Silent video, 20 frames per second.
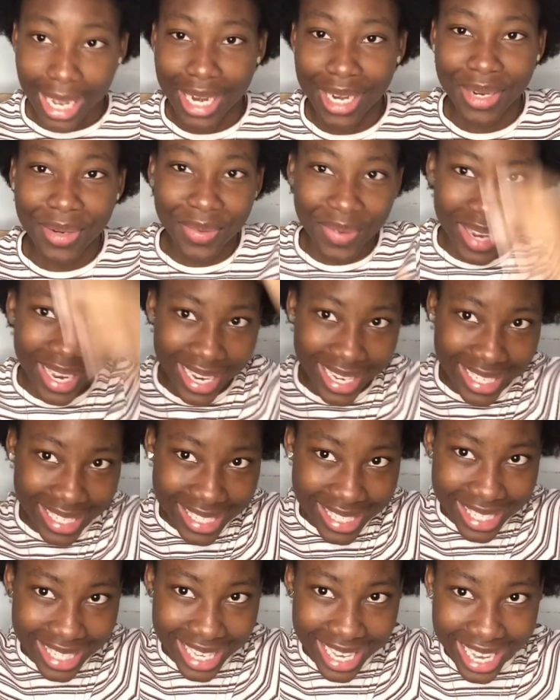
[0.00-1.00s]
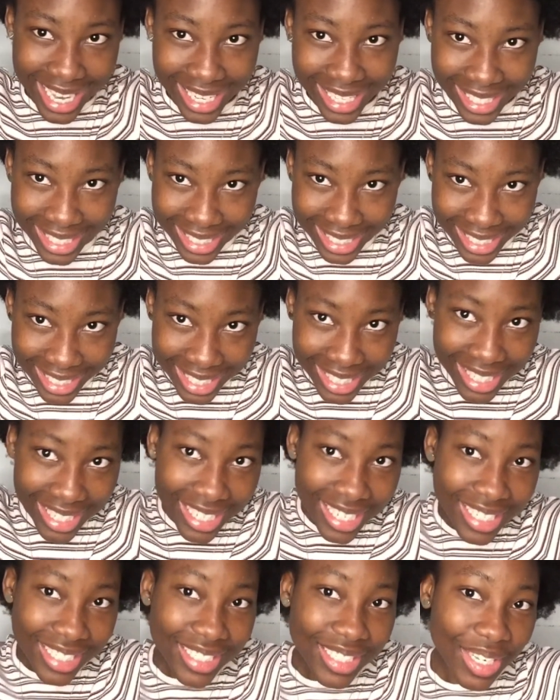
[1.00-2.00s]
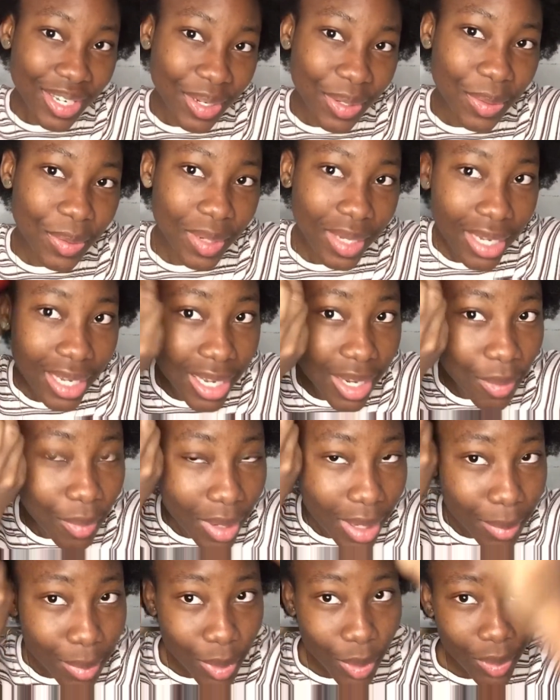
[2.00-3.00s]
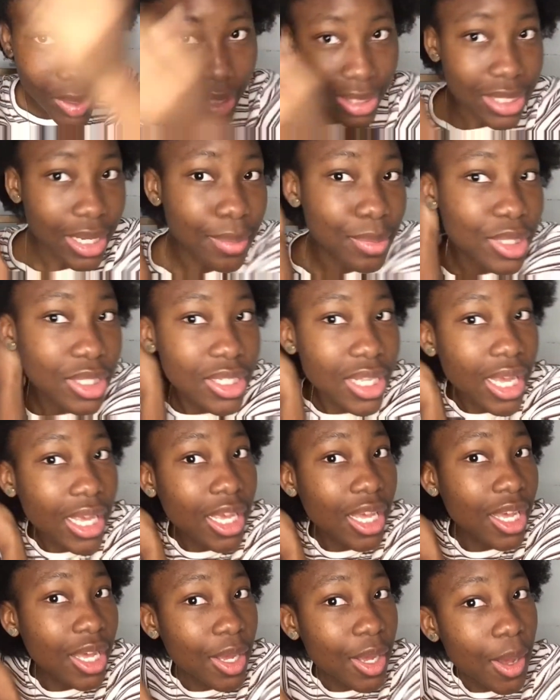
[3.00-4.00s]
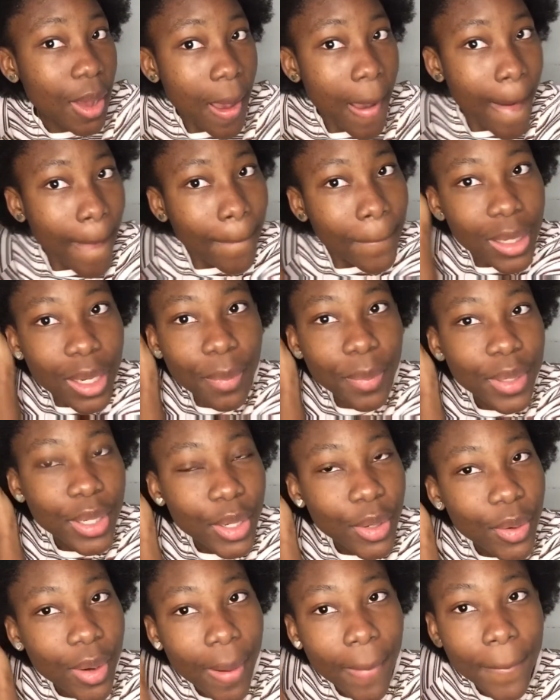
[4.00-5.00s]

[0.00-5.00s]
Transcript: Anyways, yeah. So what I'm doing is I'm just like plumping her